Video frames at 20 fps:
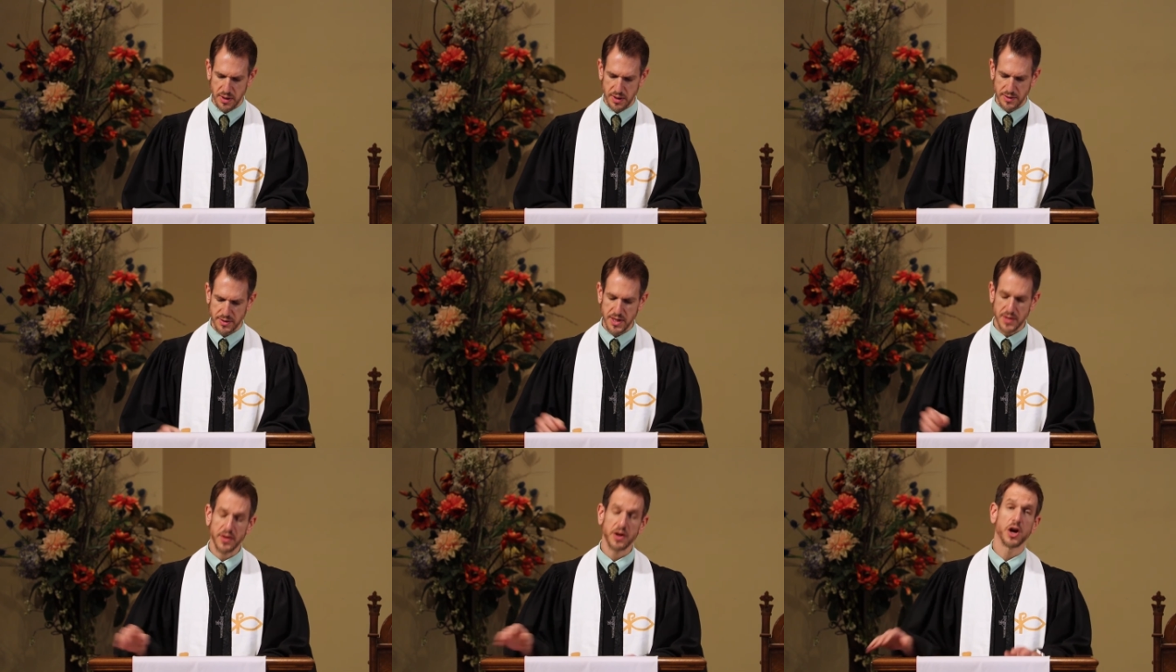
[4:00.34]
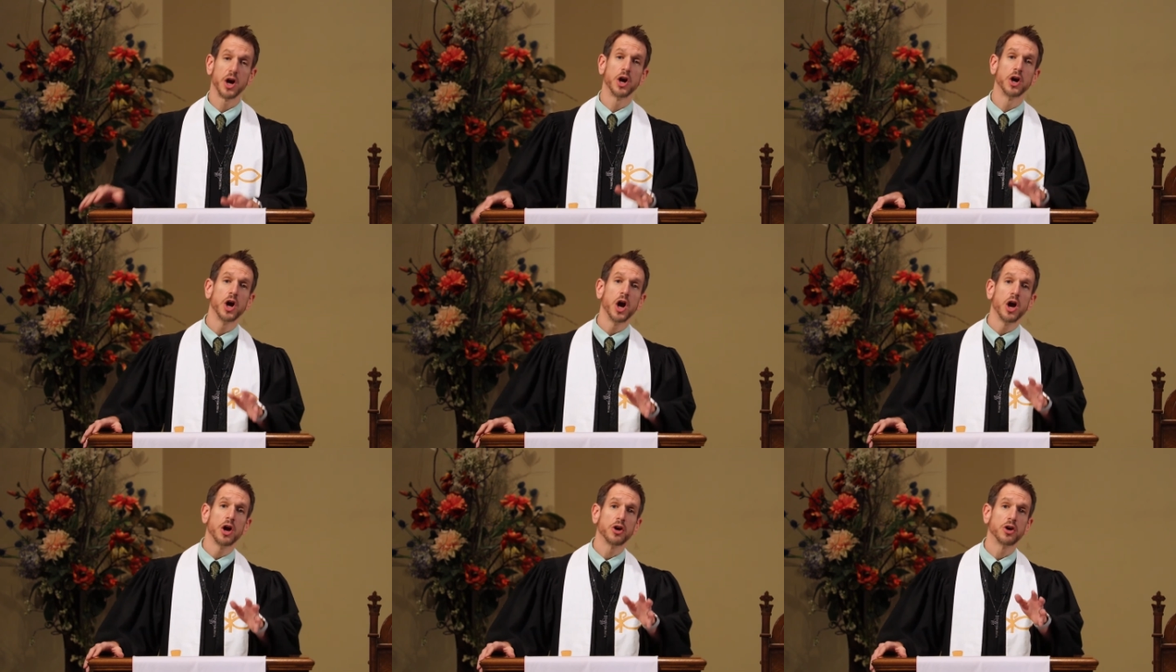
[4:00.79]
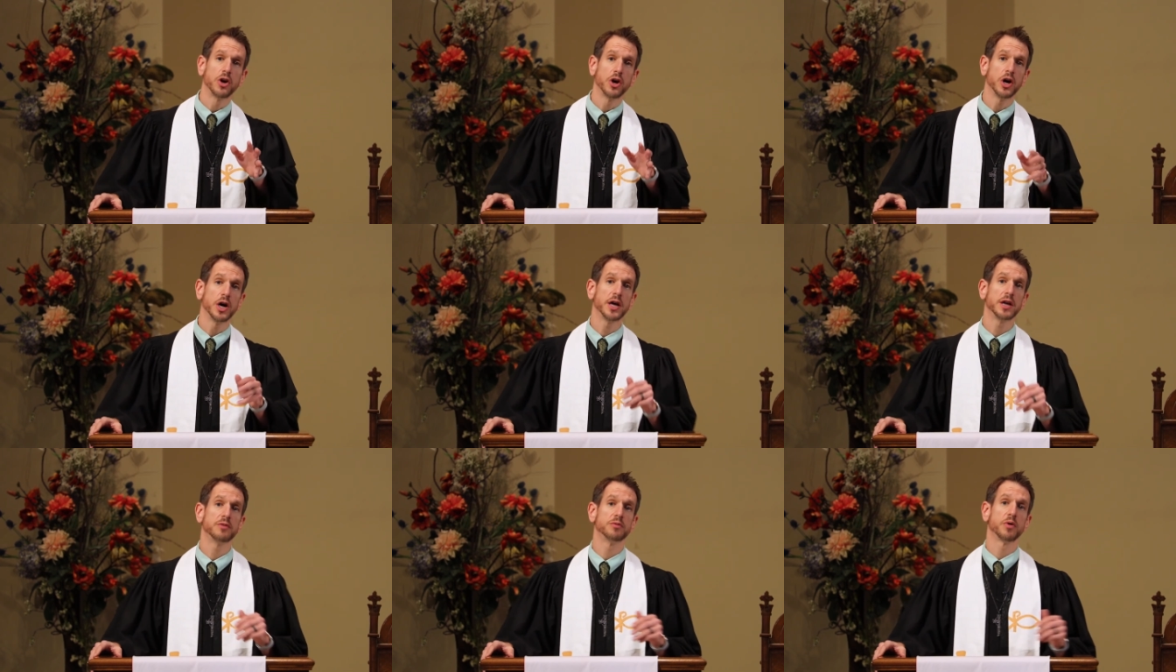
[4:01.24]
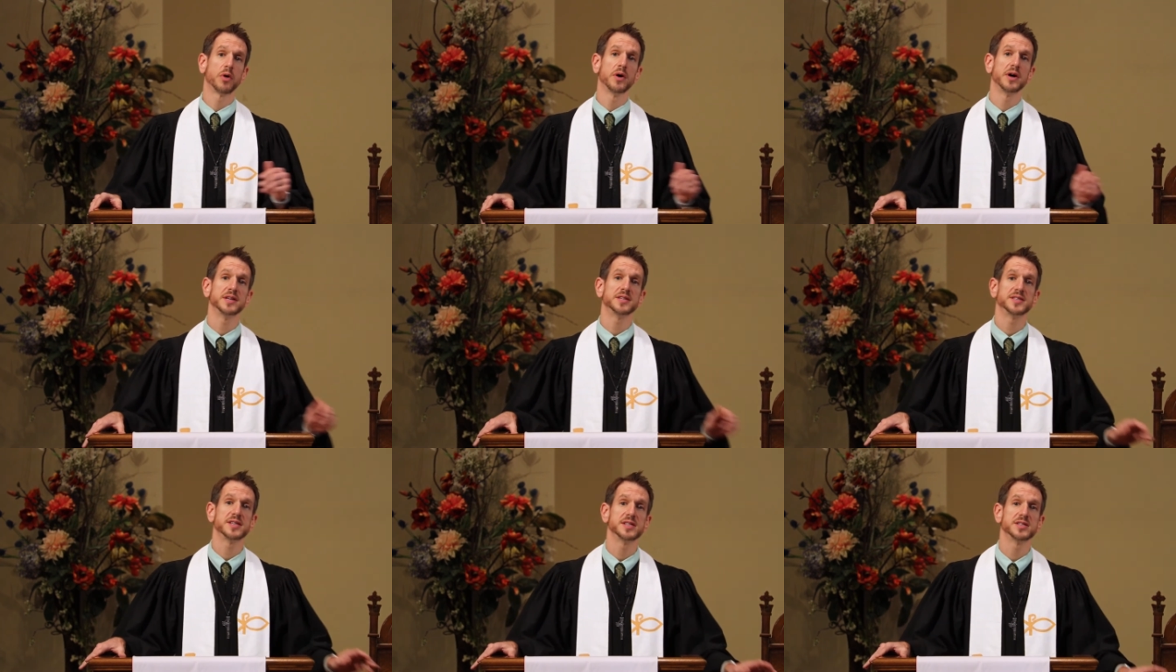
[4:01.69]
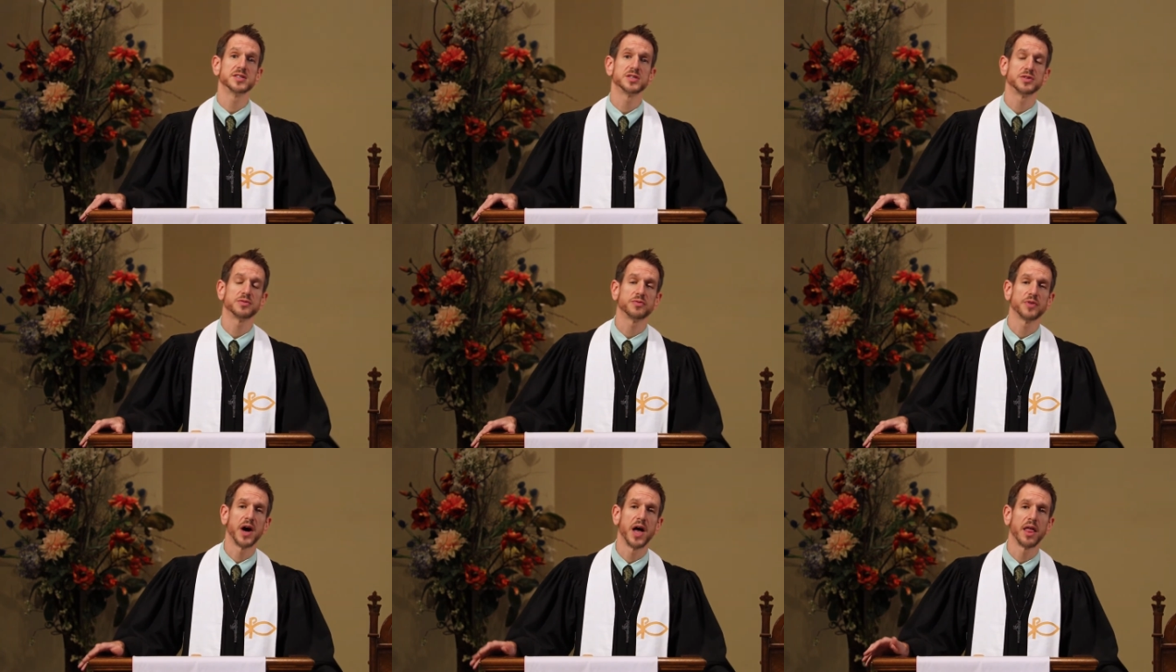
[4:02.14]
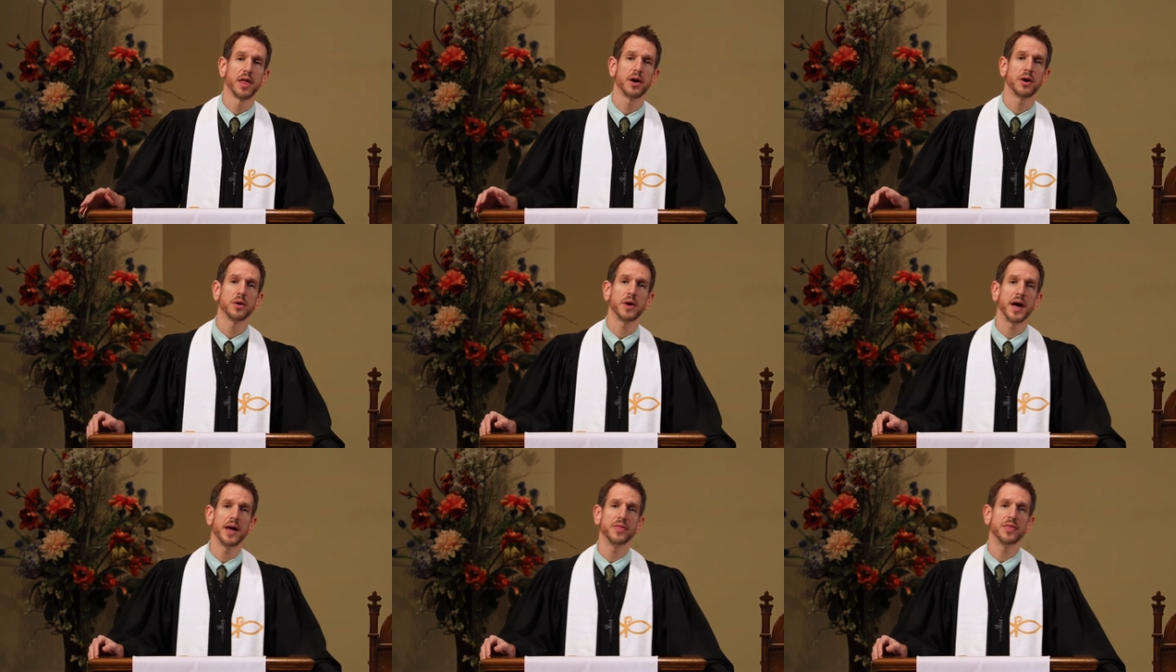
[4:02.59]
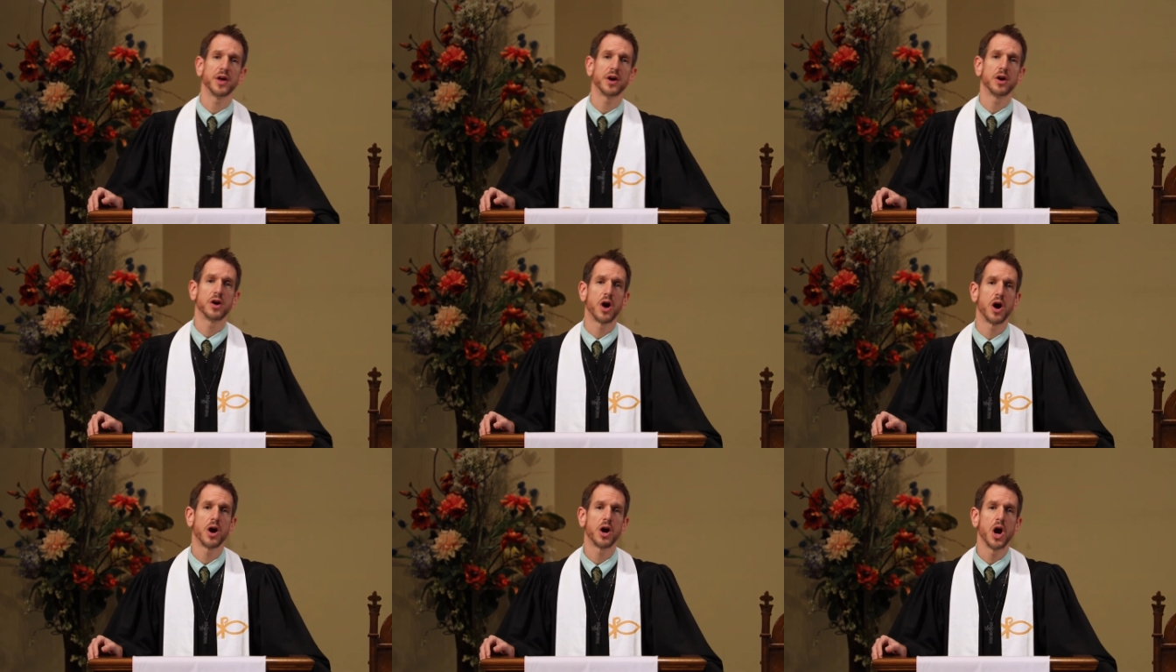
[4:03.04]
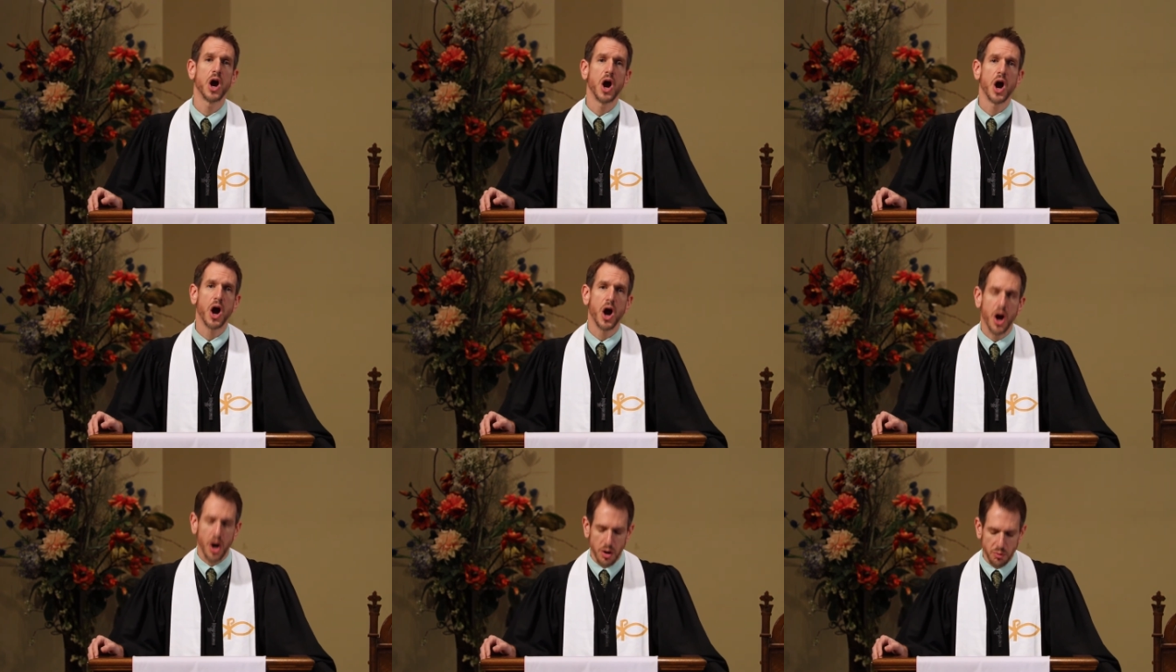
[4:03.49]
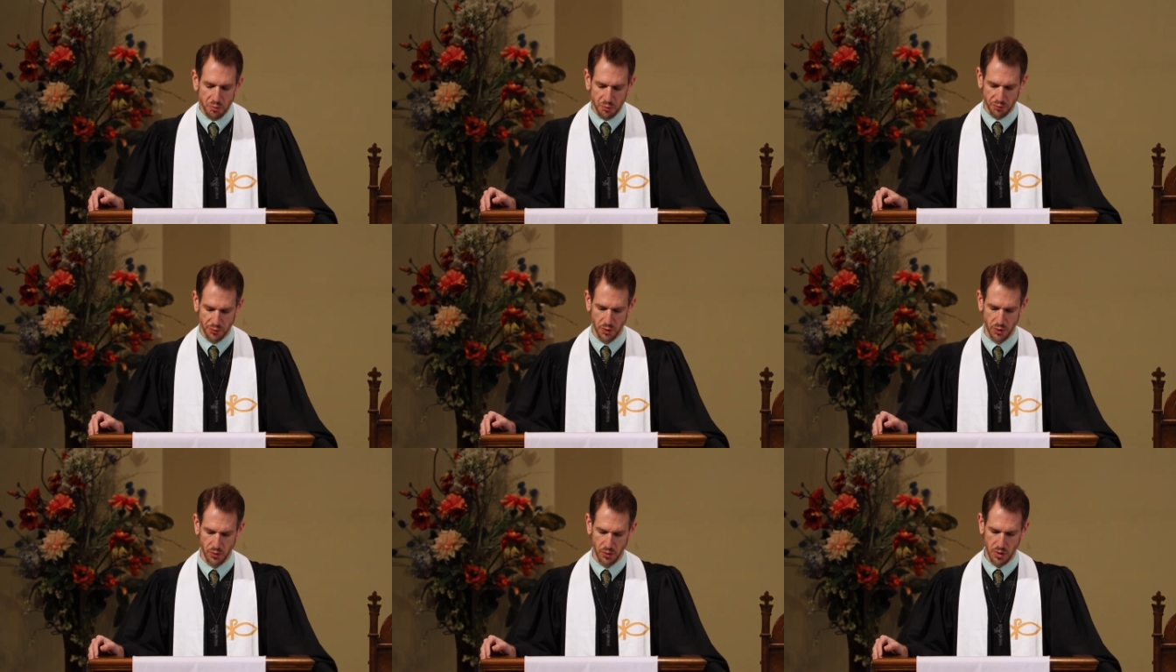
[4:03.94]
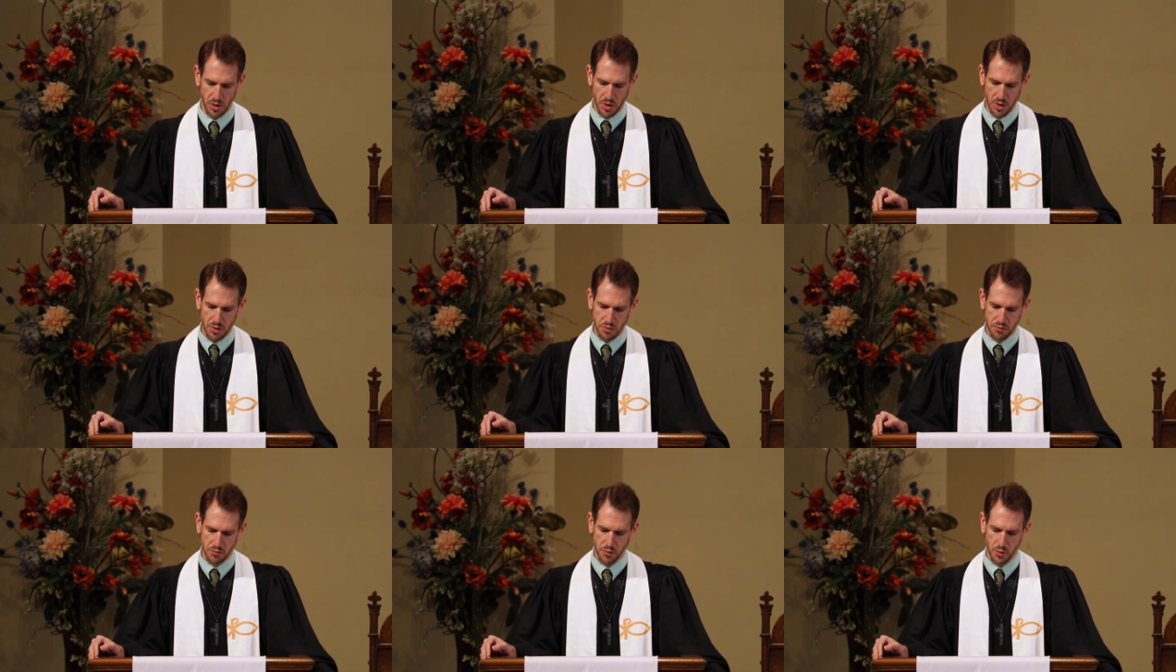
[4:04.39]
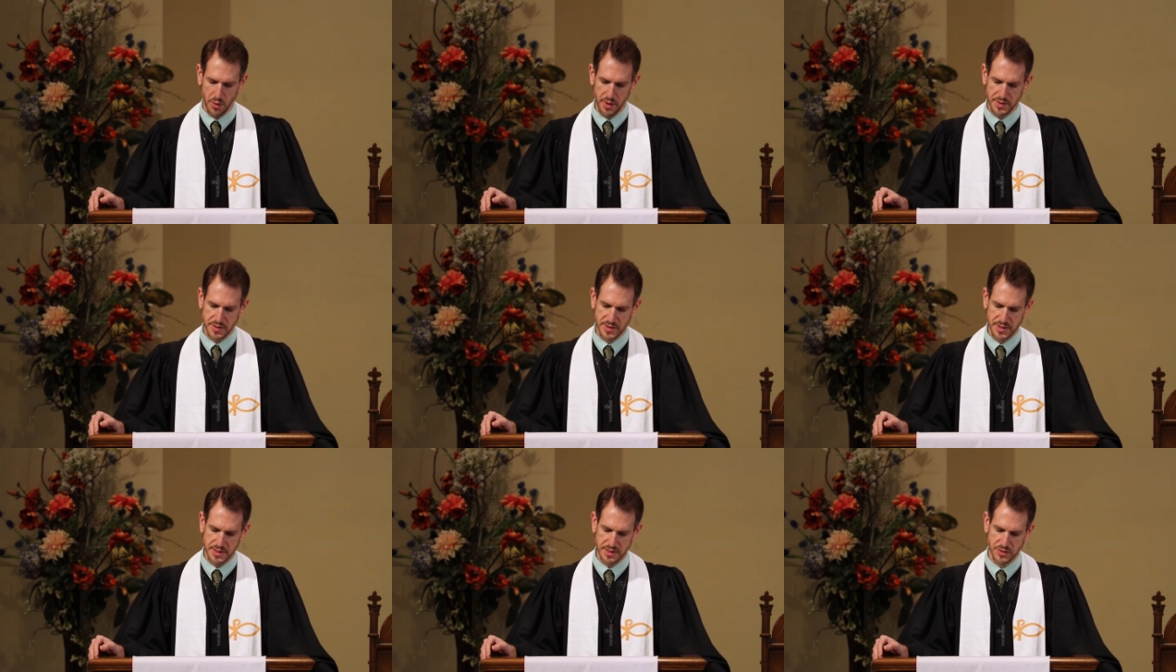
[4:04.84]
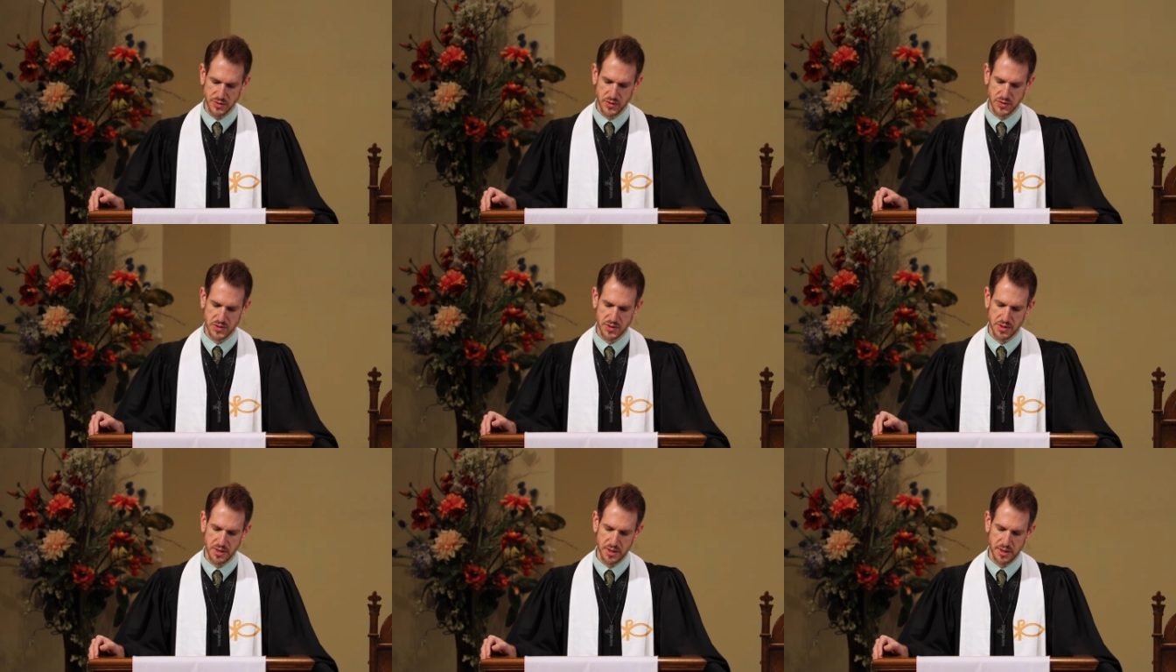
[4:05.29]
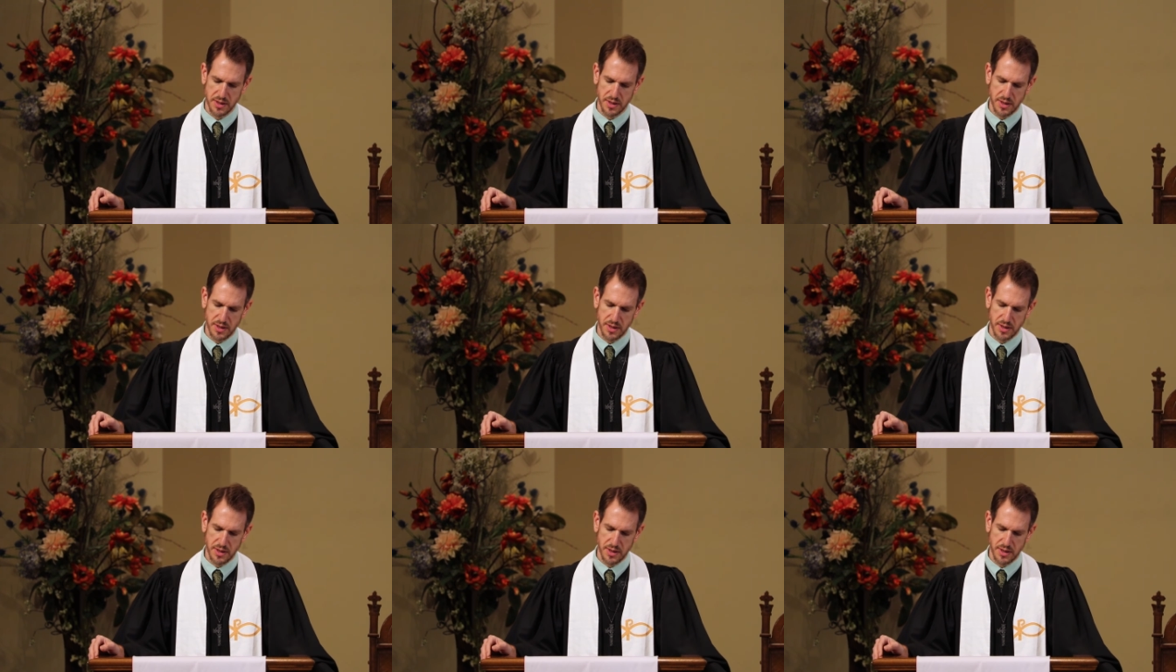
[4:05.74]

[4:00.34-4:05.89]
See, there are good voices to follow, and there are harmful voices.